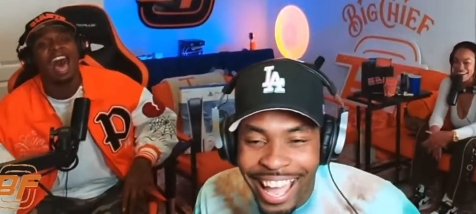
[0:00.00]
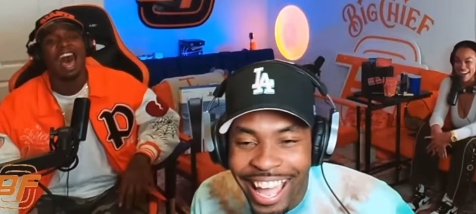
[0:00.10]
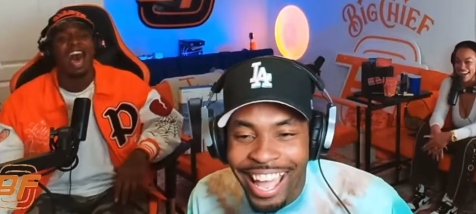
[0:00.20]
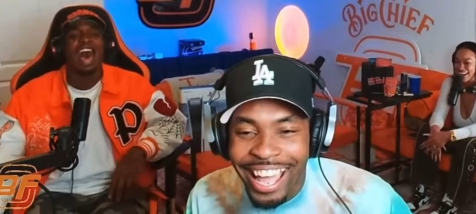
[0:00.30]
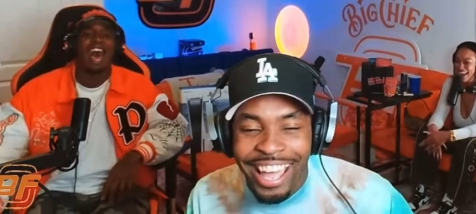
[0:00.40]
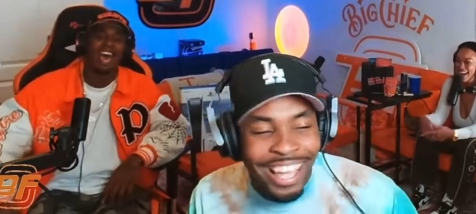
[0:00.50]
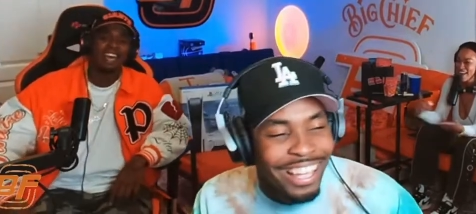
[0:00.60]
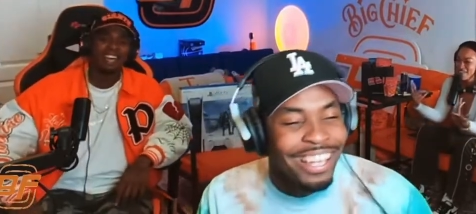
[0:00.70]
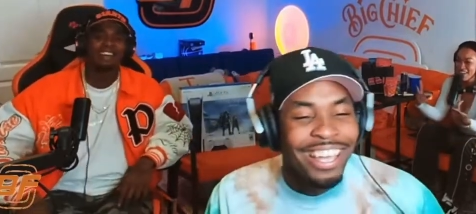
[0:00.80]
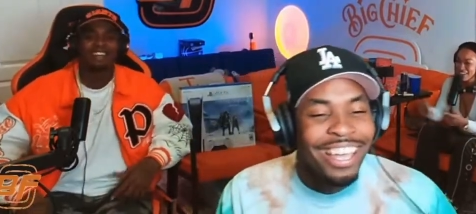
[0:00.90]
Speaker 1: now. I'm
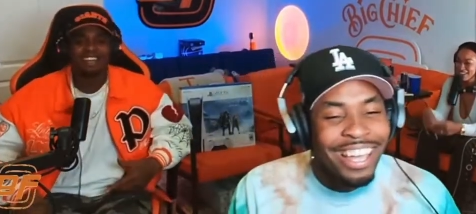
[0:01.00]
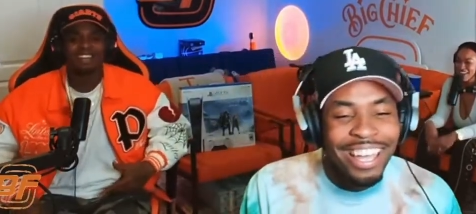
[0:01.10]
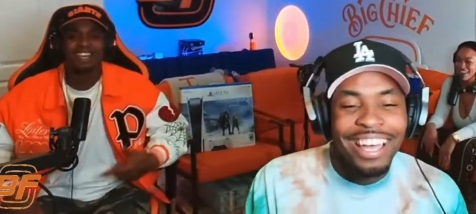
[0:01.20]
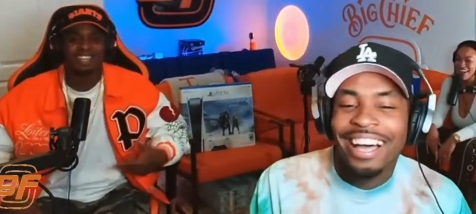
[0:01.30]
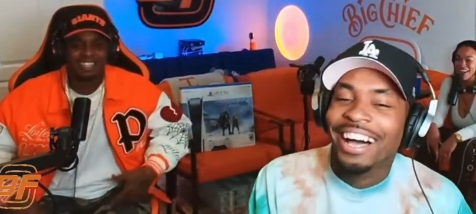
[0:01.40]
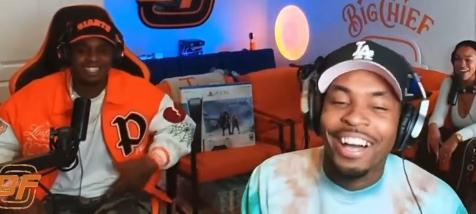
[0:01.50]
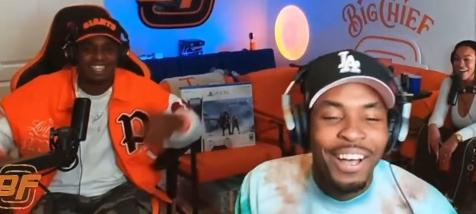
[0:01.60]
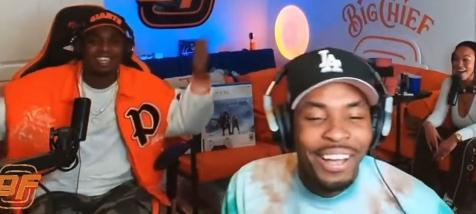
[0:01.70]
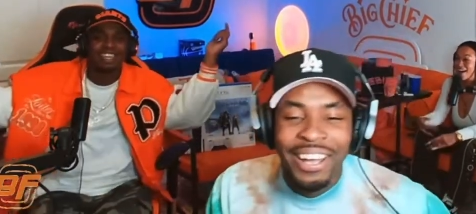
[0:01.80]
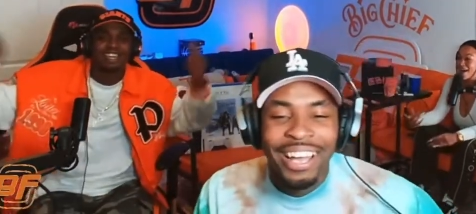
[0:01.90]
yeah, lost right now.
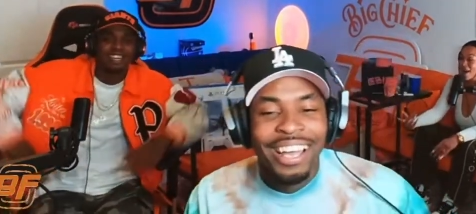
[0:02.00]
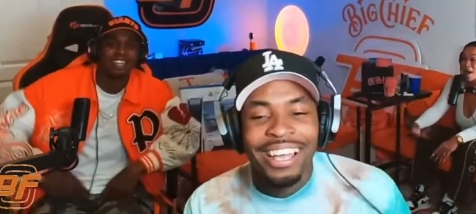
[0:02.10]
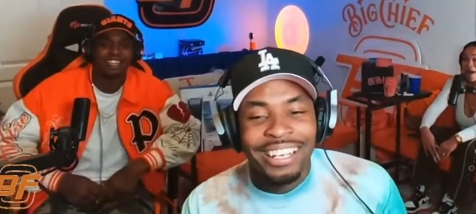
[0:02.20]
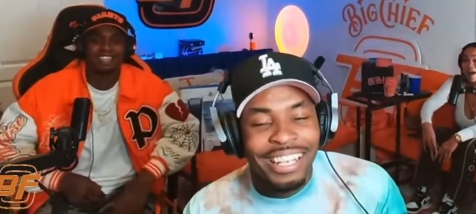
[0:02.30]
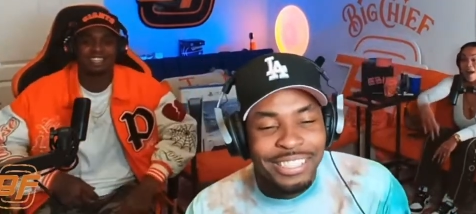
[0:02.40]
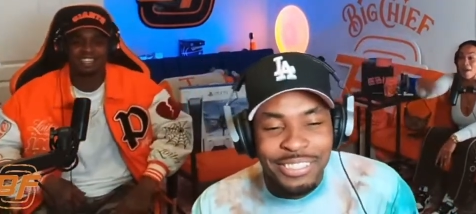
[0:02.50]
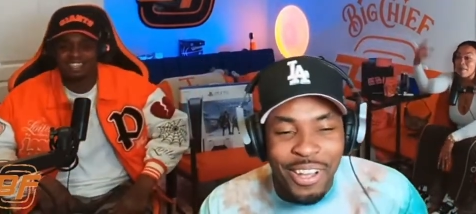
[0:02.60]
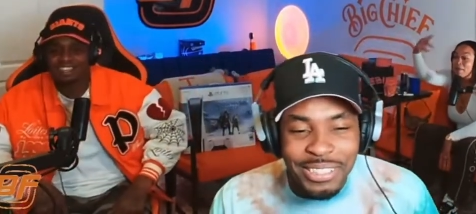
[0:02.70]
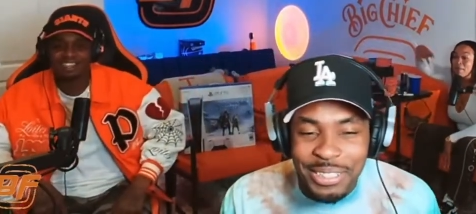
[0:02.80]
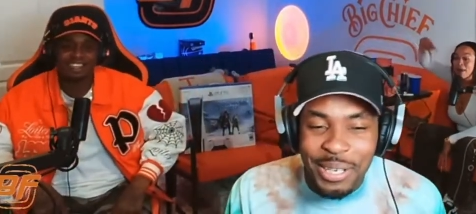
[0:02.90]
Yeah. Uh, uh, talking
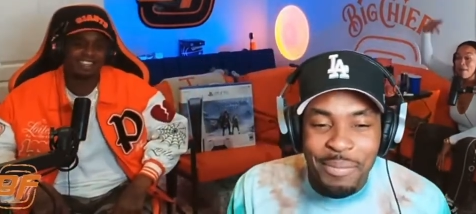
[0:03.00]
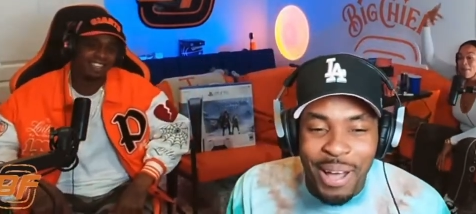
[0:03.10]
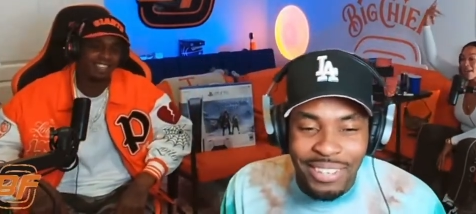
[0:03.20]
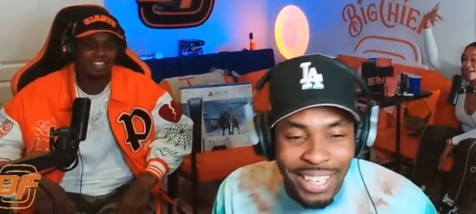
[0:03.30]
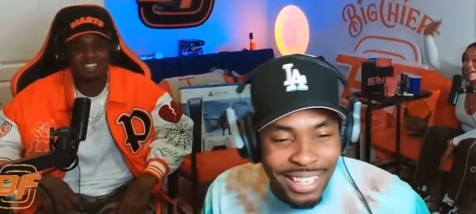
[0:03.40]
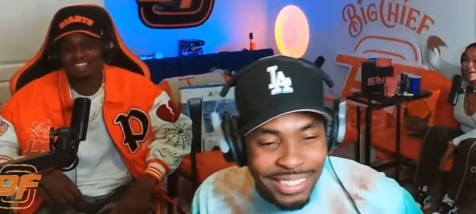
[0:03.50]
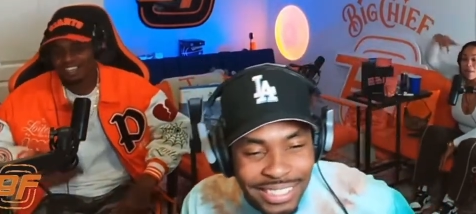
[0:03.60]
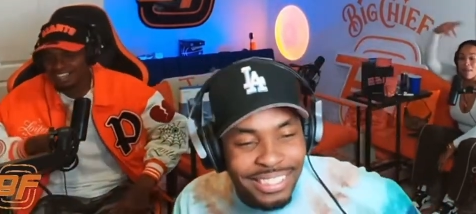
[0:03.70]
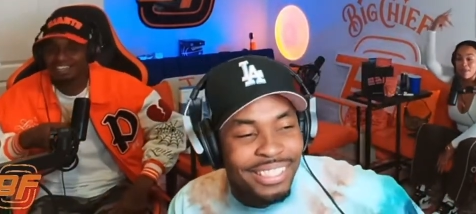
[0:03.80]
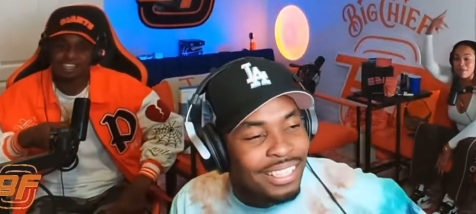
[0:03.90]
shit but about I think thinking know your baby